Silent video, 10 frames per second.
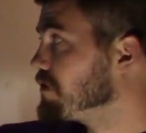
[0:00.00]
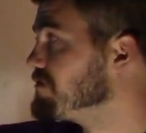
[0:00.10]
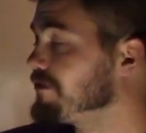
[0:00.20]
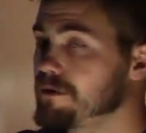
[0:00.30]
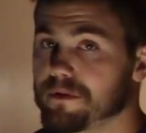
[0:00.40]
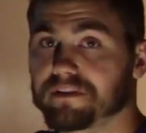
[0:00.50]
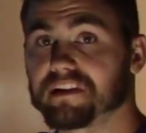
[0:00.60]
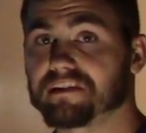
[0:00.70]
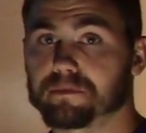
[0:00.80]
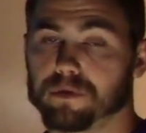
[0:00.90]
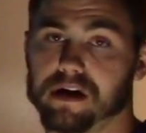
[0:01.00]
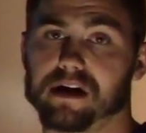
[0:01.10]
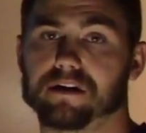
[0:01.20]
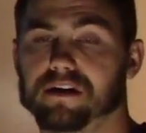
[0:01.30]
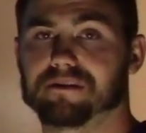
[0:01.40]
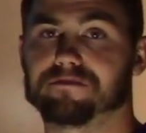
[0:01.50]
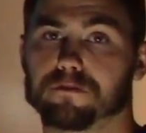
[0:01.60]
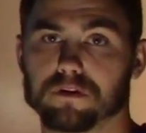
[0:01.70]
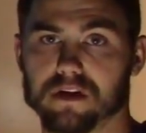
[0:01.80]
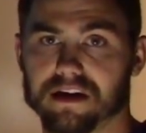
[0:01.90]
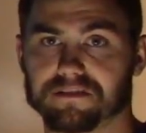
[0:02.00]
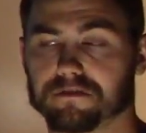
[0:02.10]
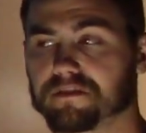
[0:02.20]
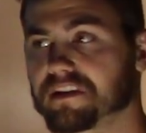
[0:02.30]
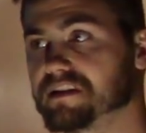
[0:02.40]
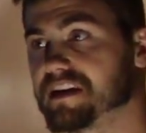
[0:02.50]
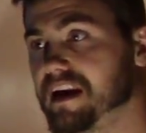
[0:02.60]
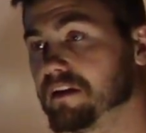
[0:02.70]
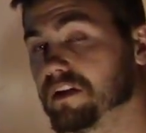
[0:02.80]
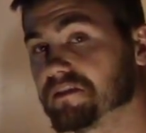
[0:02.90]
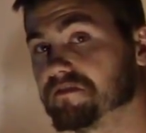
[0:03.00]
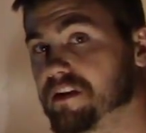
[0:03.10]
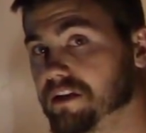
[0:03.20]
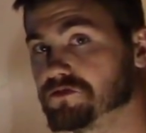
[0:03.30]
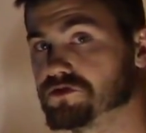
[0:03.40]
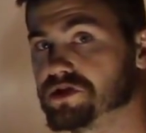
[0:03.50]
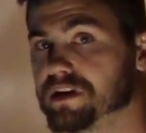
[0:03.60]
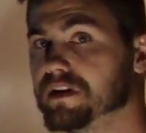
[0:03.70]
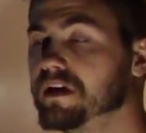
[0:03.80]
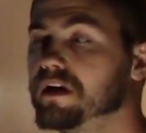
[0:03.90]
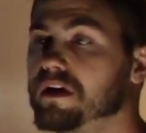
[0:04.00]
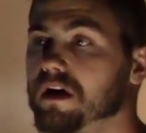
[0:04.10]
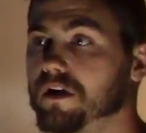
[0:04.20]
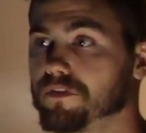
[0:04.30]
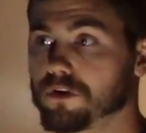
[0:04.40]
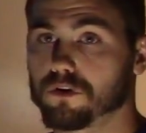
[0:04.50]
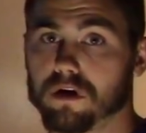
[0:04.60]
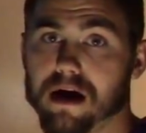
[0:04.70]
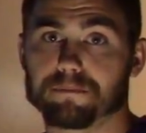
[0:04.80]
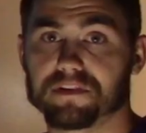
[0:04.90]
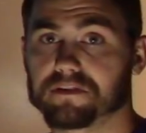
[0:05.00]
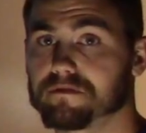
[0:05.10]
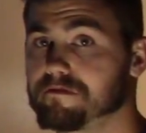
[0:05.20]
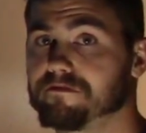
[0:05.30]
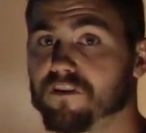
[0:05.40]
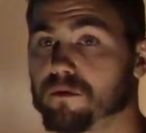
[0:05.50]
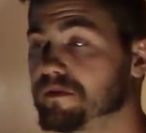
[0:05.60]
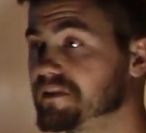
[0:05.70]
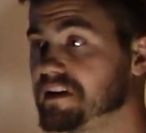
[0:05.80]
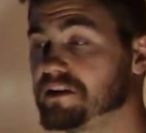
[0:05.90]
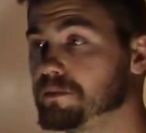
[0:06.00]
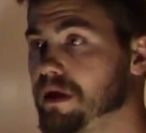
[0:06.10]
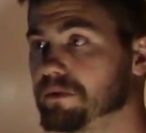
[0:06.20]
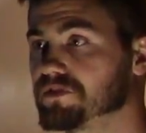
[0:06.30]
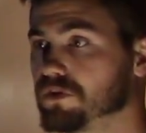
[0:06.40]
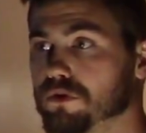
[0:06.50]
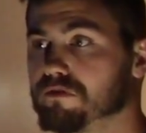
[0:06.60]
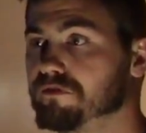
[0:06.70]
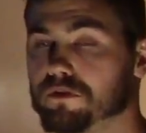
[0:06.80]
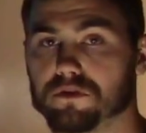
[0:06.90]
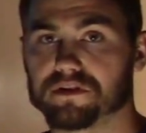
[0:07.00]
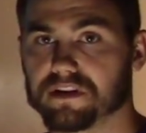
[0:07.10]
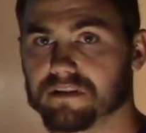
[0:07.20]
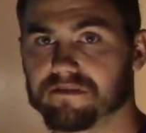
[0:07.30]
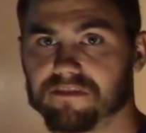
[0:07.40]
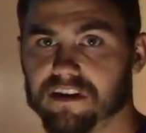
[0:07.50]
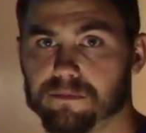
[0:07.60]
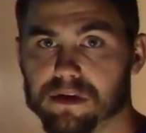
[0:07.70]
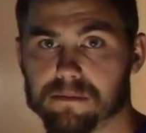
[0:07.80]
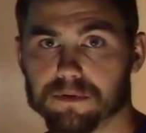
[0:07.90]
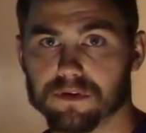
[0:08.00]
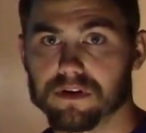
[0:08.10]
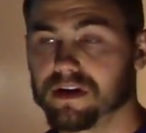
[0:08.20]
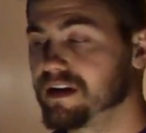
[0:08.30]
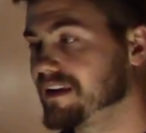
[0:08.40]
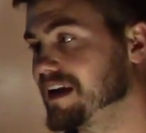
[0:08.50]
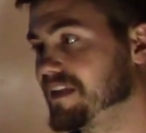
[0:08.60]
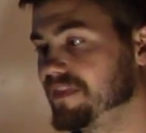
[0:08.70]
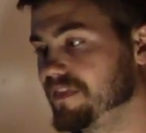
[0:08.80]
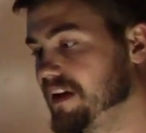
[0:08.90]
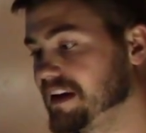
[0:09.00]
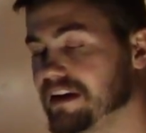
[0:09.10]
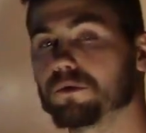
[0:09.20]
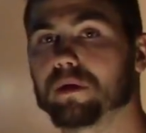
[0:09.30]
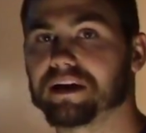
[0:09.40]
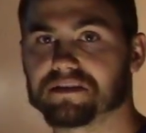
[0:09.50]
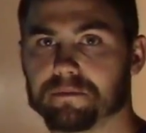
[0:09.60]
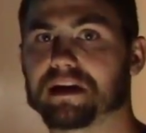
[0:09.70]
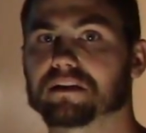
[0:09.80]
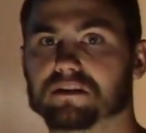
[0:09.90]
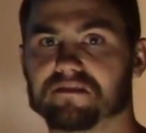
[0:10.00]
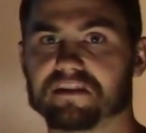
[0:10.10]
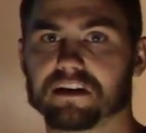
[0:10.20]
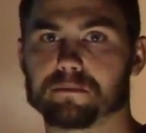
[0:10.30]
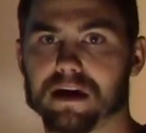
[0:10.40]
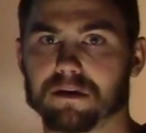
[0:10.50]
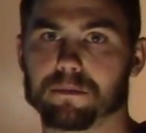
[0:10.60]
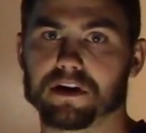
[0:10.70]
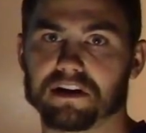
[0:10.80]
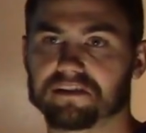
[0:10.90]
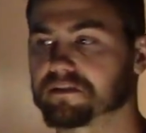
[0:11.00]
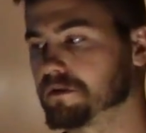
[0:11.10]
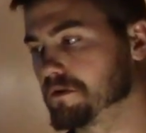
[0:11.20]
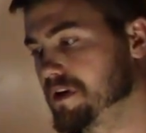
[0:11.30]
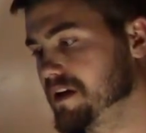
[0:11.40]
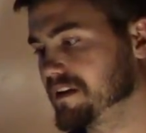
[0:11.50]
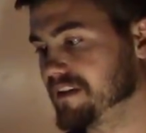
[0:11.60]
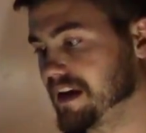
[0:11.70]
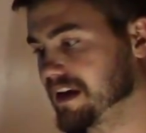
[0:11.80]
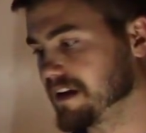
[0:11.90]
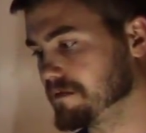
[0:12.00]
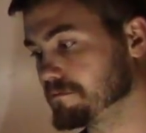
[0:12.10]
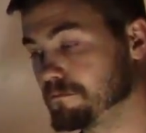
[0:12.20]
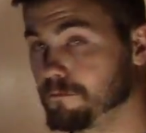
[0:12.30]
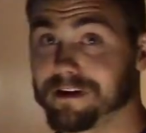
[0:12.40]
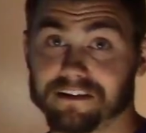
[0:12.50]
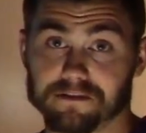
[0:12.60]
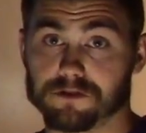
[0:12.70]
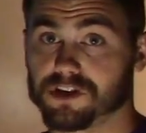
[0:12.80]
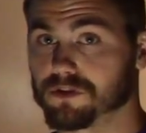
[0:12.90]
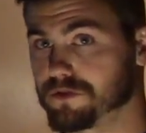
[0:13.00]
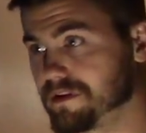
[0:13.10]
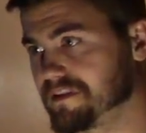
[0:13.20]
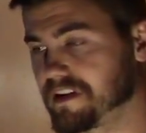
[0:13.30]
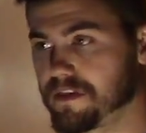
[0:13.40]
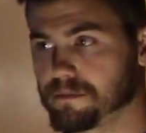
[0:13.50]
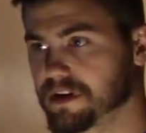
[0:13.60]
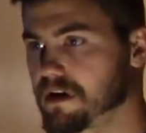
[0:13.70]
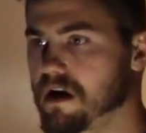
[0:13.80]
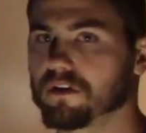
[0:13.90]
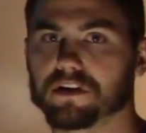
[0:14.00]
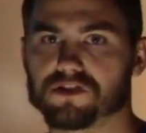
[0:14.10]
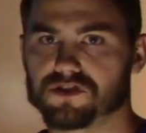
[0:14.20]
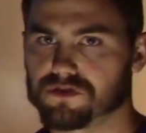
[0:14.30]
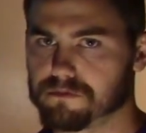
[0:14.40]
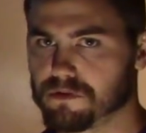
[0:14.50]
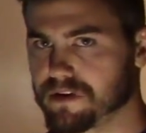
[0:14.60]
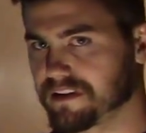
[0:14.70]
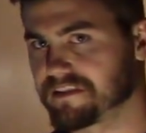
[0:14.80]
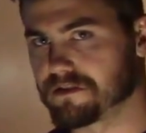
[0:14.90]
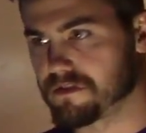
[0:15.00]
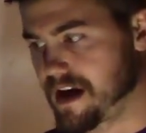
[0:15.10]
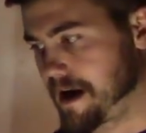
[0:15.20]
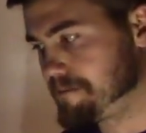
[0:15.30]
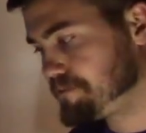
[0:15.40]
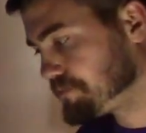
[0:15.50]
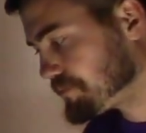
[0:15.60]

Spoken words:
farmers, they spray fertilizers containing lots of nitrogen on their crops. Farmers need to be able to grow food to feed people. And they need a way to make a living and make money so they can raise their children, send them to college, do this, do that.